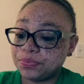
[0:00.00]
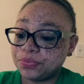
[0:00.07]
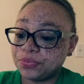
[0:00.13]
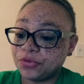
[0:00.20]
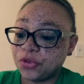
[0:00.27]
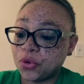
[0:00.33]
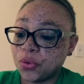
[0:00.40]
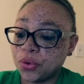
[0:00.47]

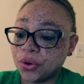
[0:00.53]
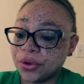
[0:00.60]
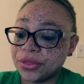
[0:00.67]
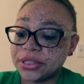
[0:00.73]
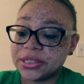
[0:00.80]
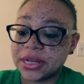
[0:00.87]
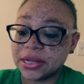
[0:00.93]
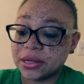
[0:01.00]
For
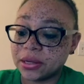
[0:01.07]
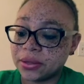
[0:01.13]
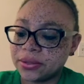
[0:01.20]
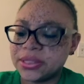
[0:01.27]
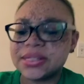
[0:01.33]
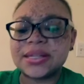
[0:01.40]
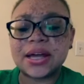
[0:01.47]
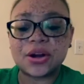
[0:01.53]
the
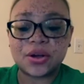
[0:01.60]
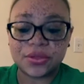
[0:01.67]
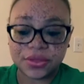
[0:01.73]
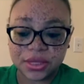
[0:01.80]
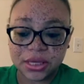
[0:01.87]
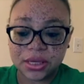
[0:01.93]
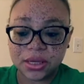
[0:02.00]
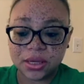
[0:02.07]
decide on
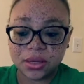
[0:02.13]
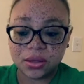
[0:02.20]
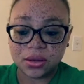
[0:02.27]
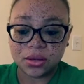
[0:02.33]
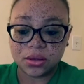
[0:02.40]
the,